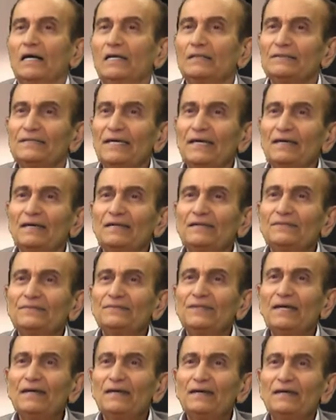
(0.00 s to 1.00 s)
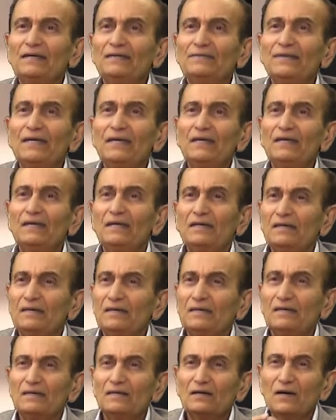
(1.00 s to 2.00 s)
The
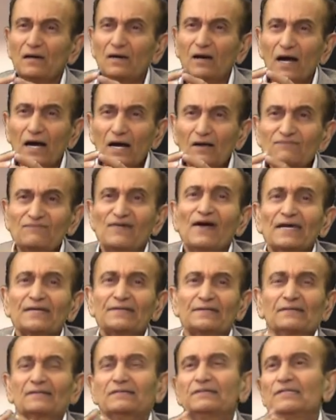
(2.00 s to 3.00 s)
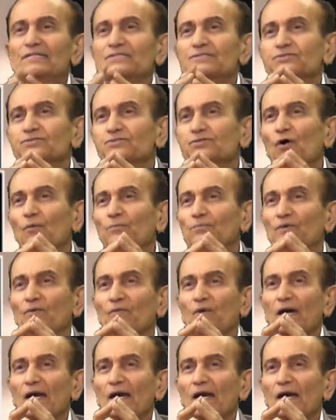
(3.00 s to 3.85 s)
effect the Stop the War